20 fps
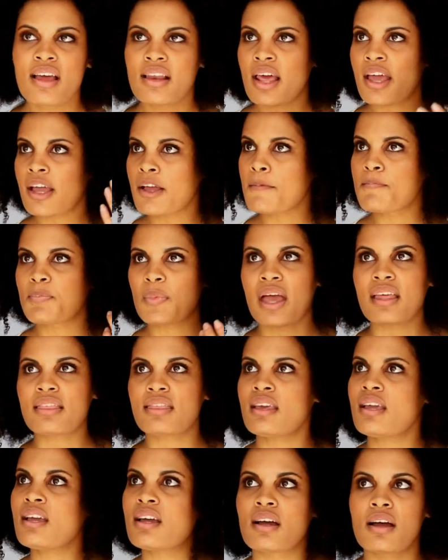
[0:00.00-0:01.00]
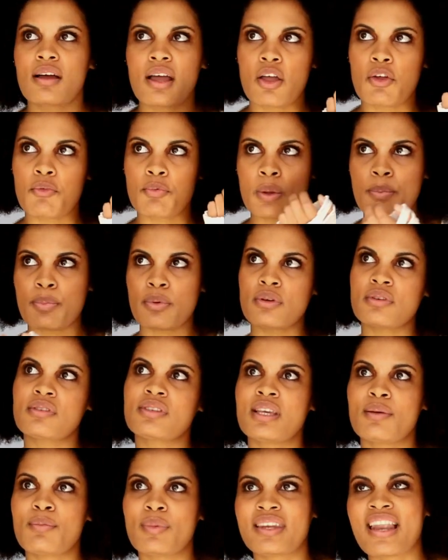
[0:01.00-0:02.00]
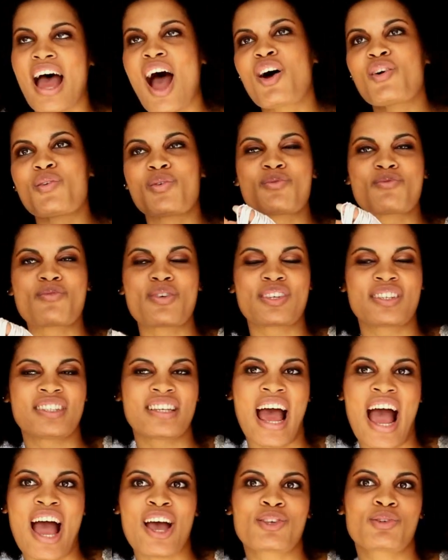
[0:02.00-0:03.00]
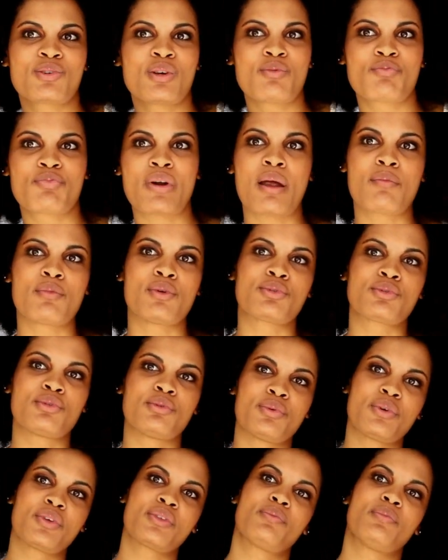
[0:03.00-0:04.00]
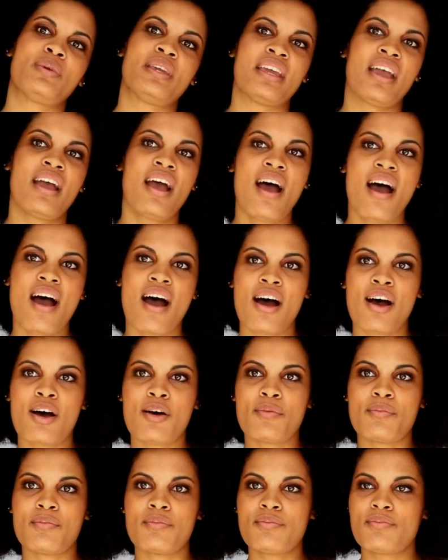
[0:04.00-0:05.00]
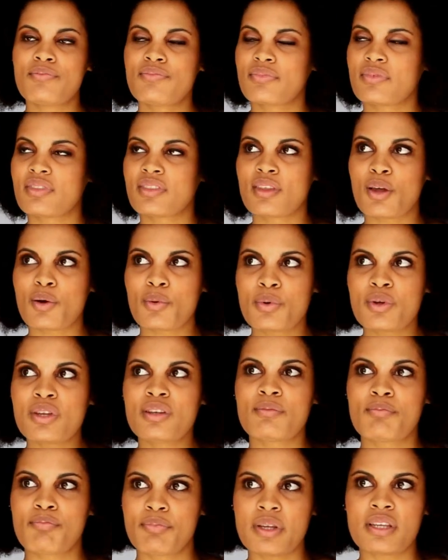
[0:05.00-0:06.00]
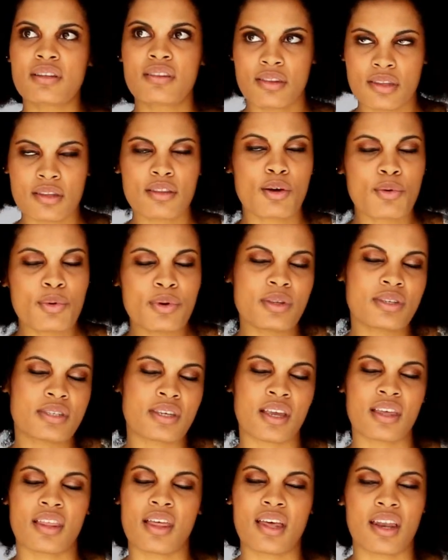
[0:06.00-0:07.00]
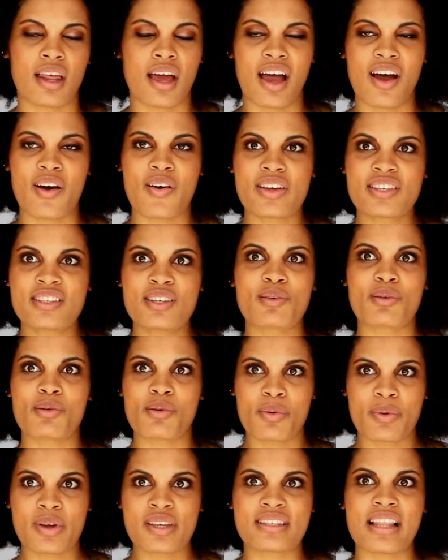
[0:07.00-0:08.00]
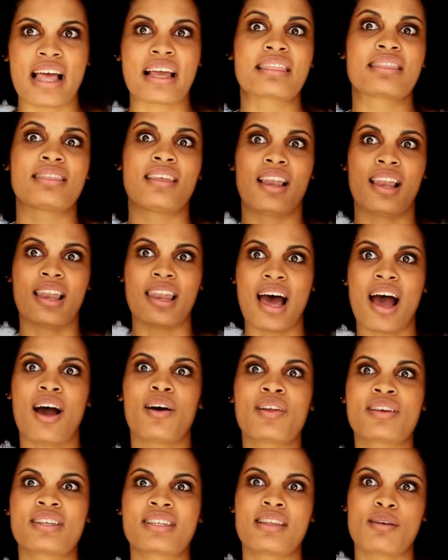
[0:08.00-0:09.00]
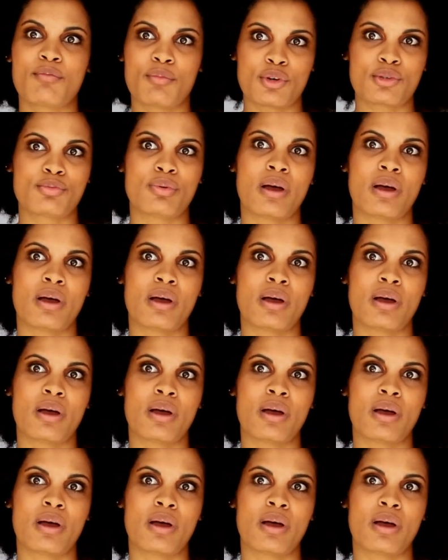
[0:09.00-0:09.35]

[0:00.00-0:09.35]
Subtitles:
like, I think if people see me now who was in high school and primary school with me, they would say that I wasn't always like the loudest, the most